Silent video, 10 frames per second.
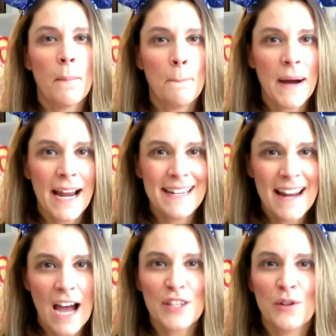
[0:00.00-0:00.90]
My
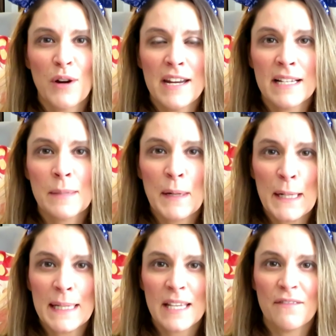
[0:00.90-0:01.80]
not so great
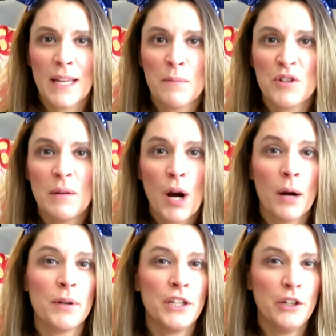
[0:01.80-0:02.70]
experience at Flametree
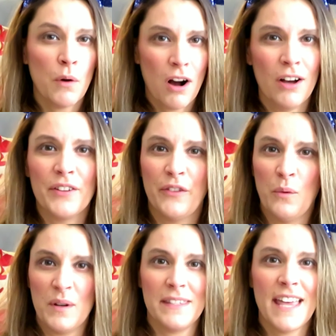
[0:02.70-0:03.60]
BBQ also
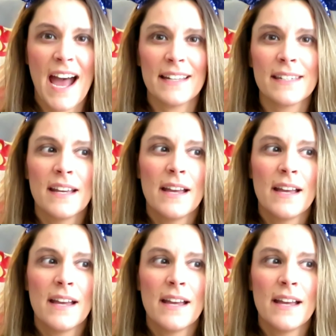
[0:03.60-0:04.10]
was that.